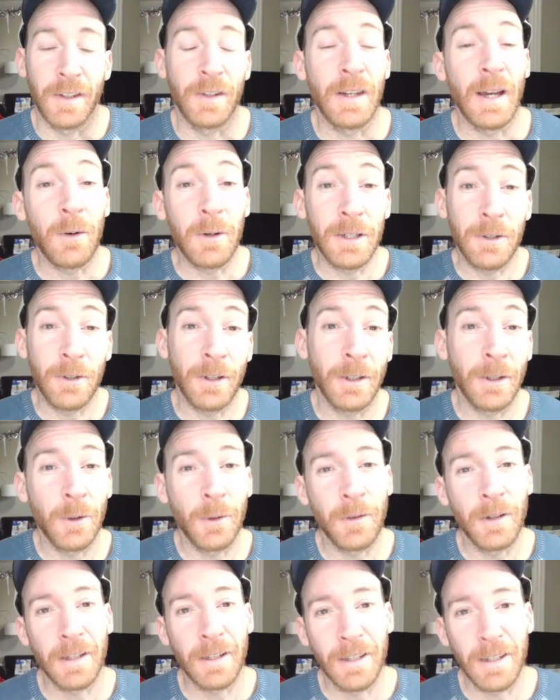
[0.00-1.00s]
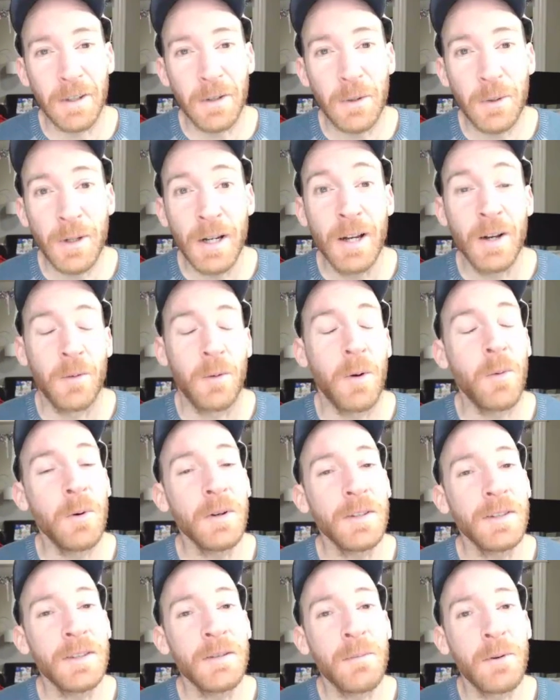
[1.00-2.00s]
So now I turn it over to you. What
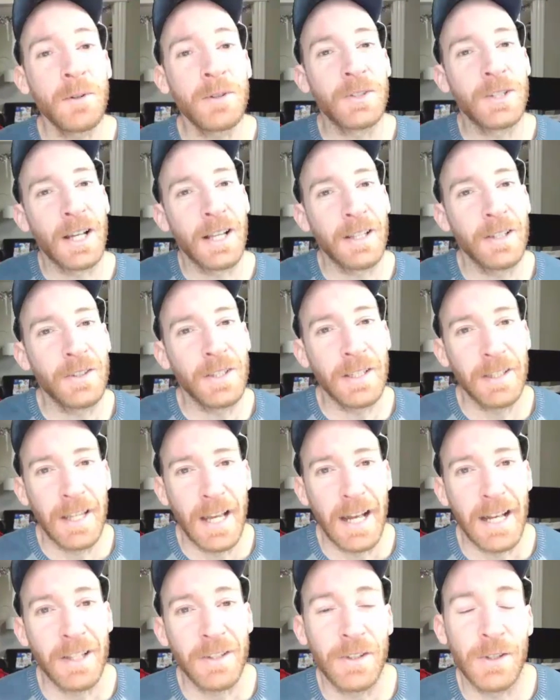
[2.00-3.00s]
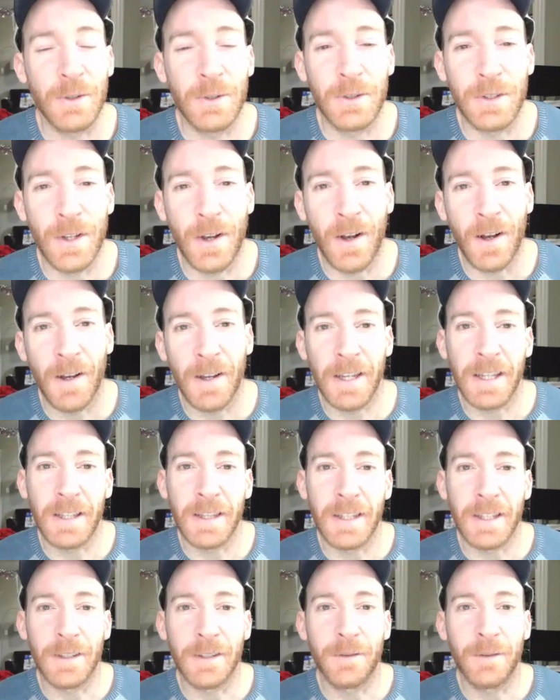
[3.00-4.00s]
was the most challenging task you saw in
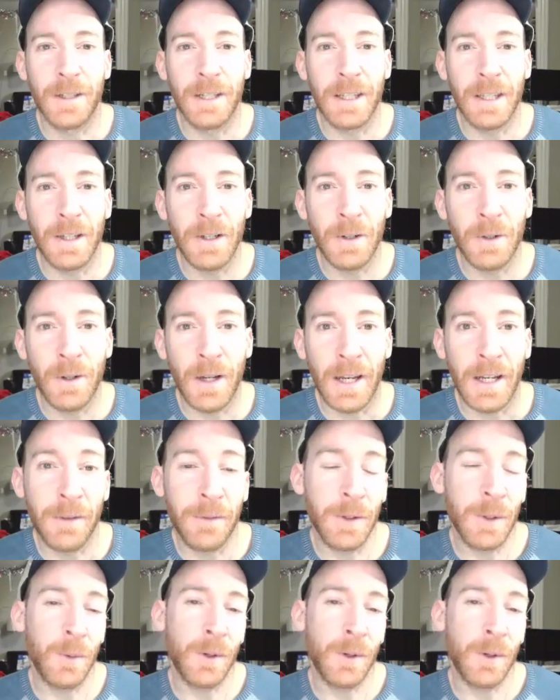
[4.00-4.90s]
this video? And if